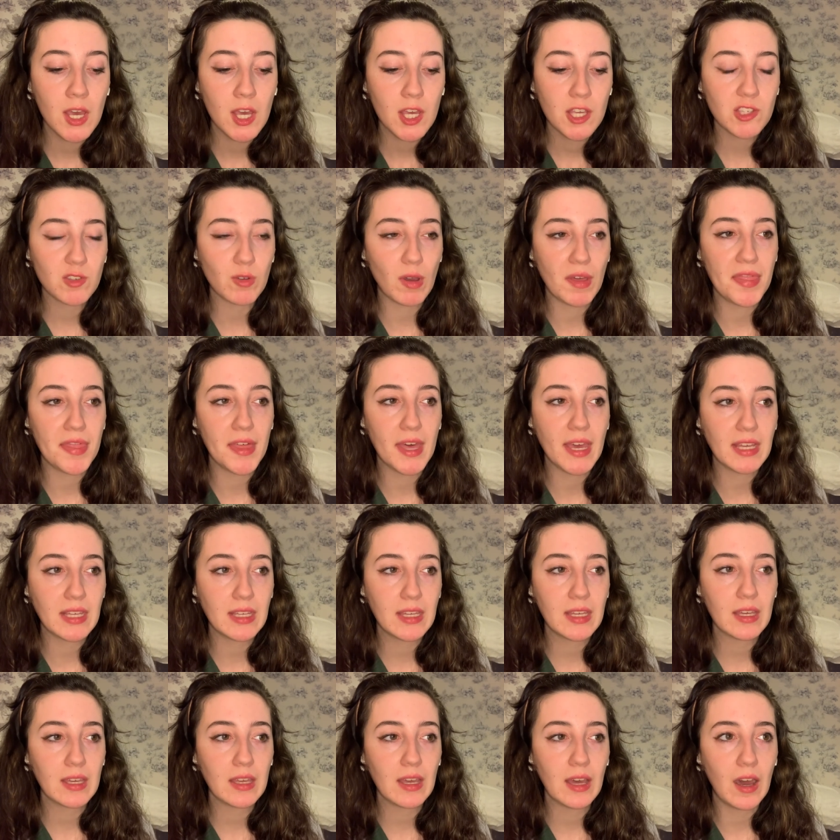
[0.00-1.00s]
So I
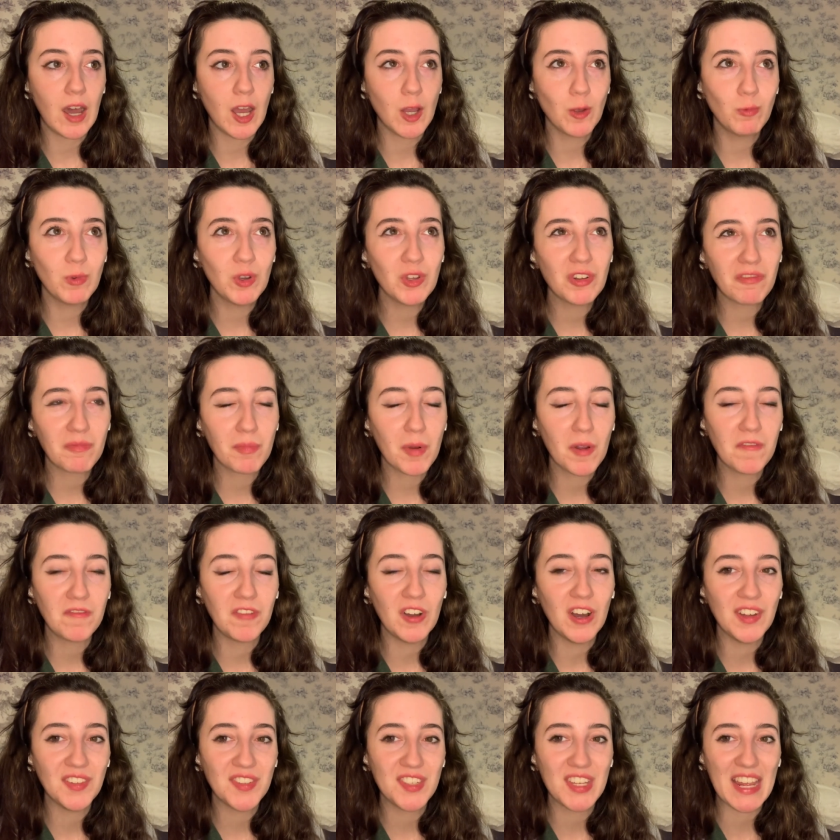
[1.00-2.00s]
think I would have
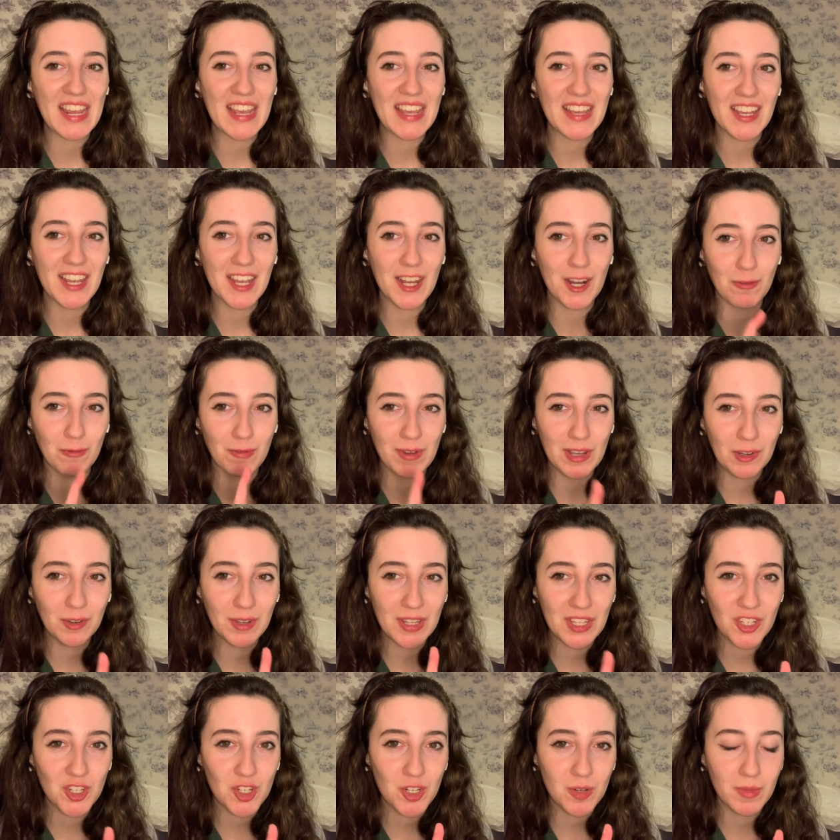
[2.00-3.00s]
preferred to hear a real
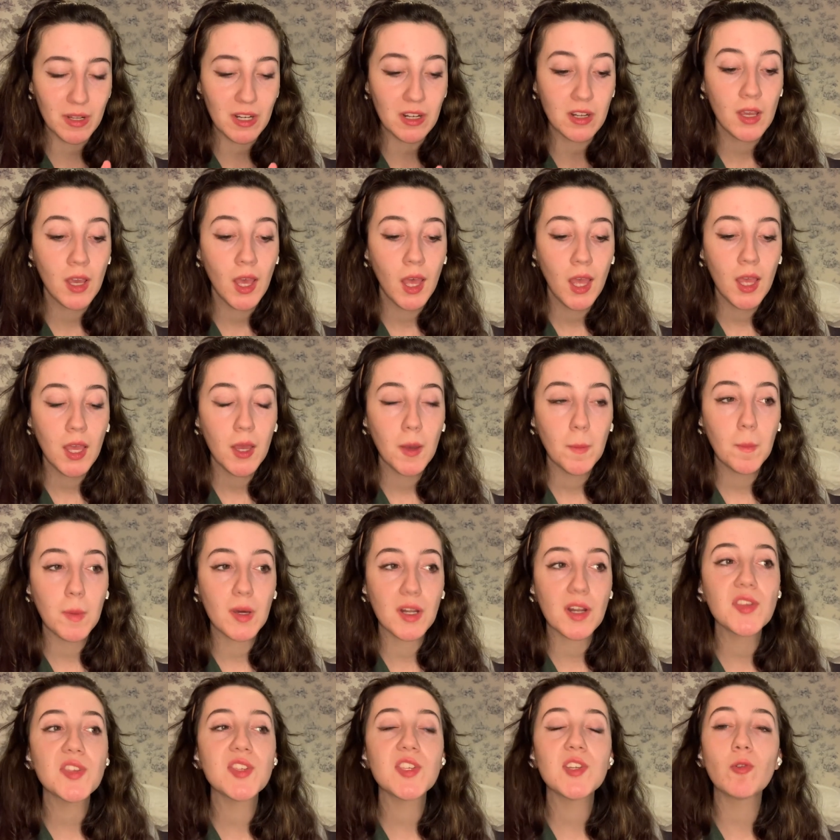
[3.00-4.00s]
instrument,
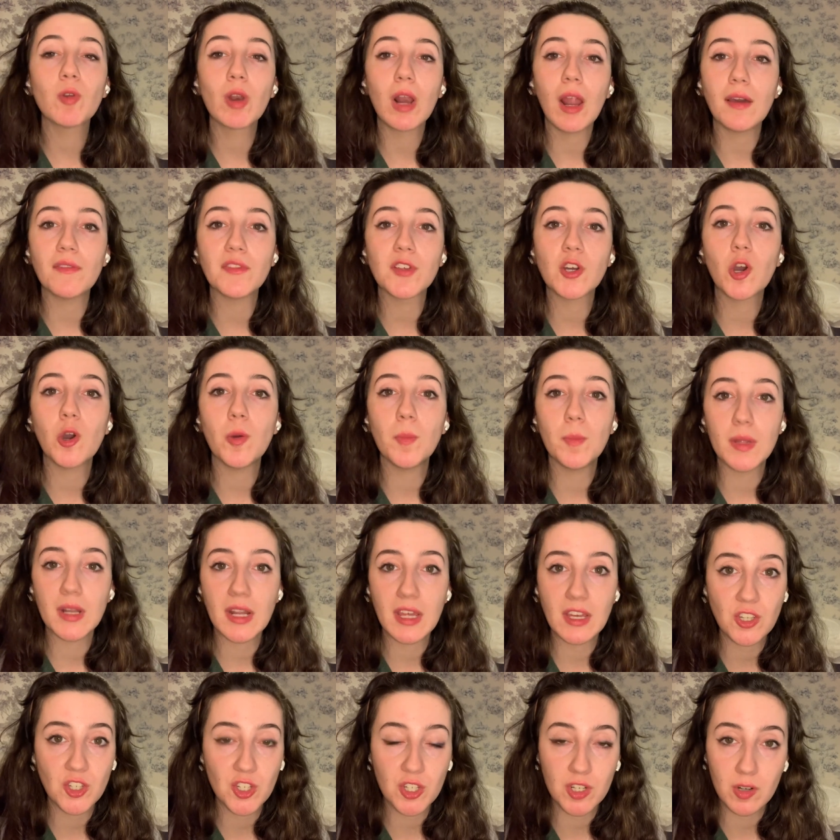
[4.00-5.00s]
but I still like the
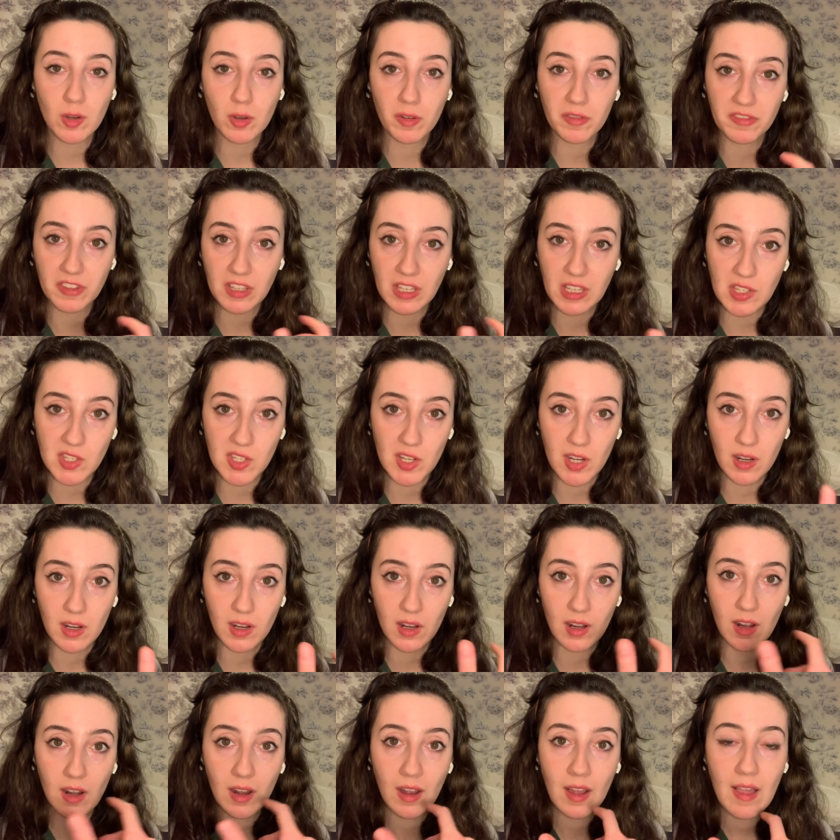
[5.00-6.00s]
combination of the
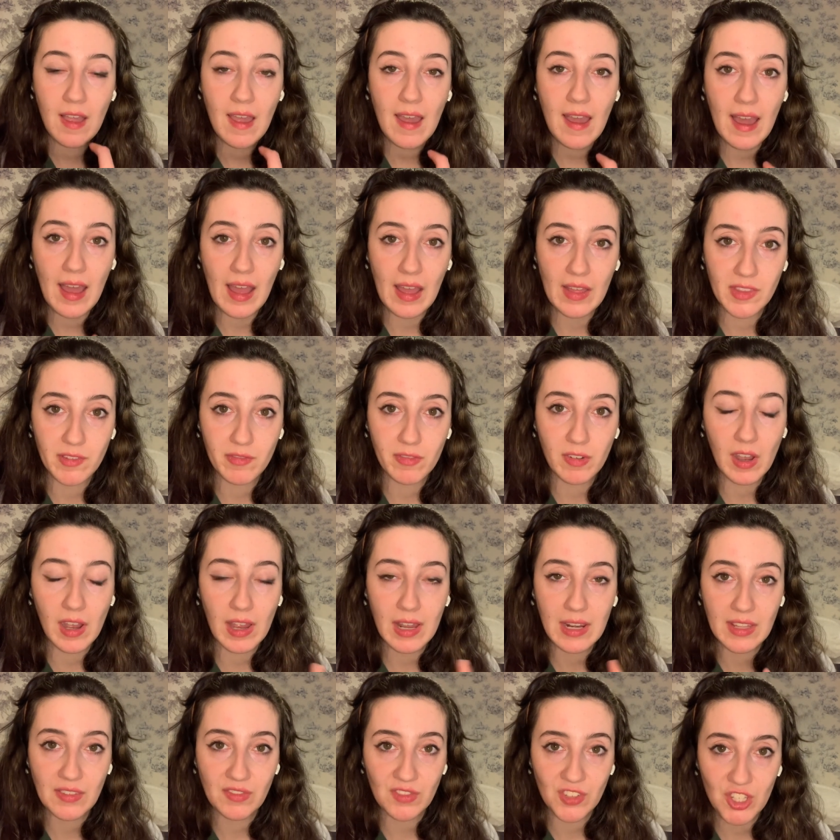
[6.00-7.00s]
guitar and the
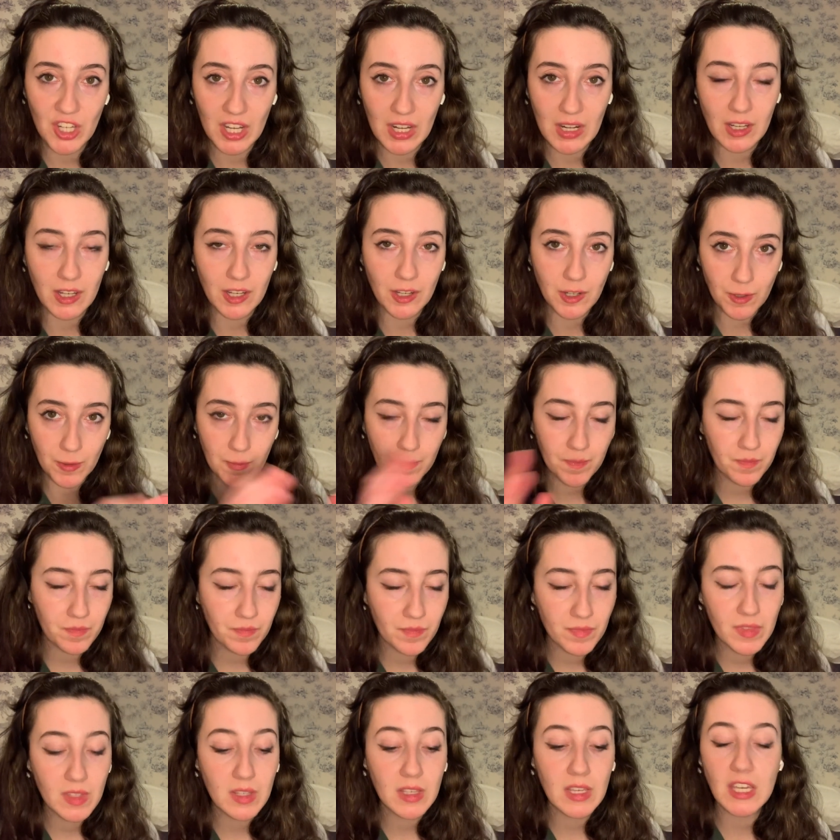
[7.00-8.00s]
violin cello
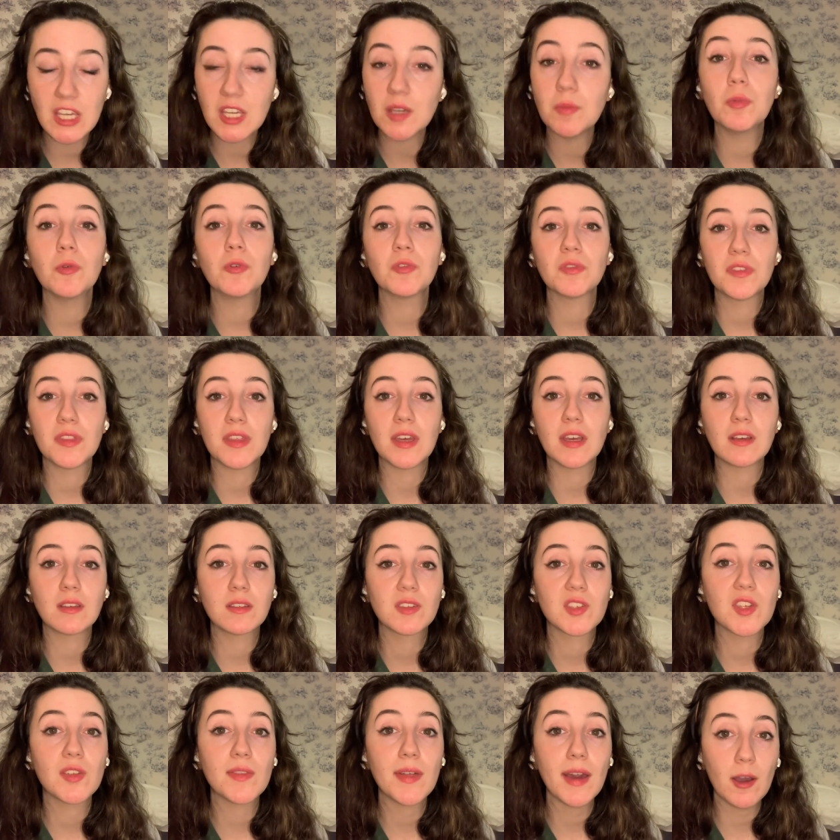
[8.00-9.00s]
keyboard thing.
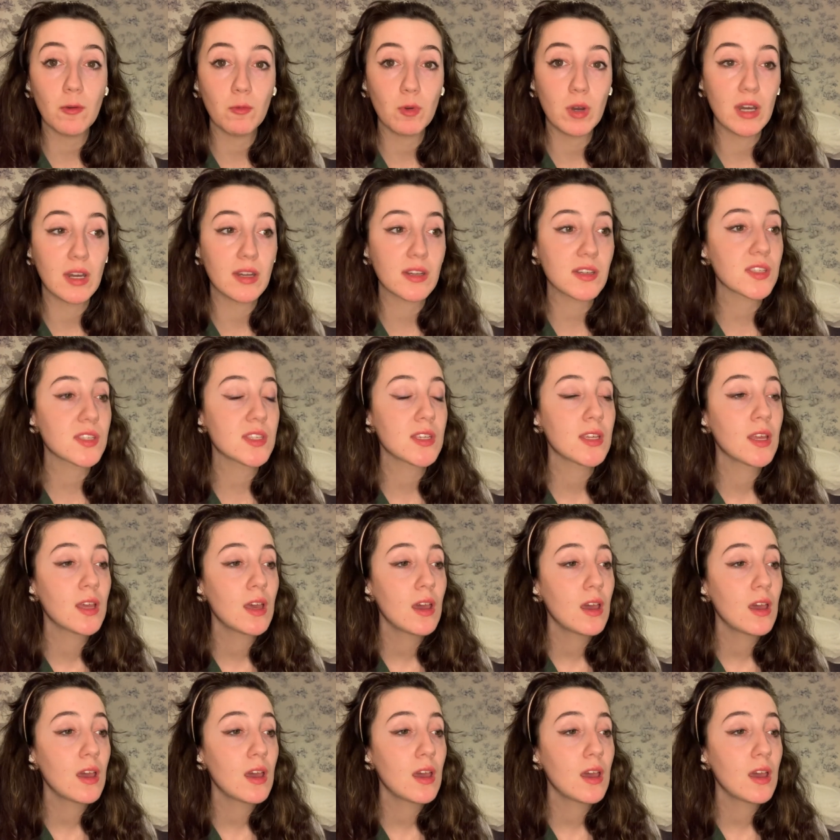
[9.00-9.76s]
So that works.